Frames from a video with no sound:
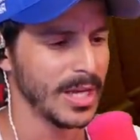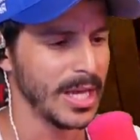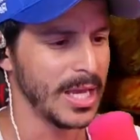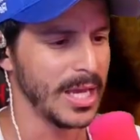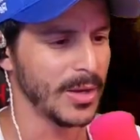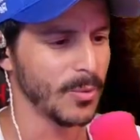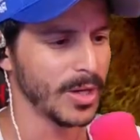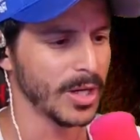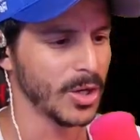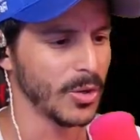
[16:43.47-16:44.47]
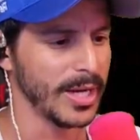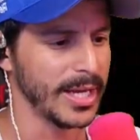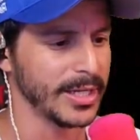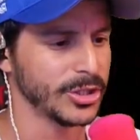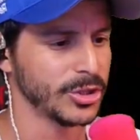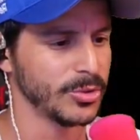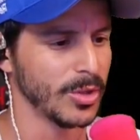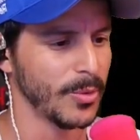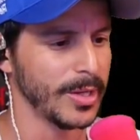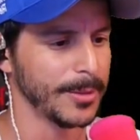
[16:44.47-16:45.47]
And we're going to go ahead and shoot
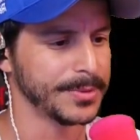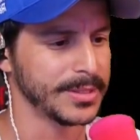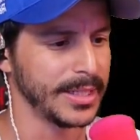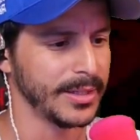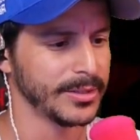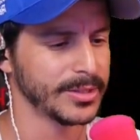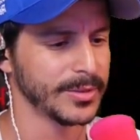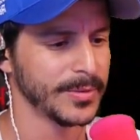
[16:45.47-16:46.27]
our way upstairs.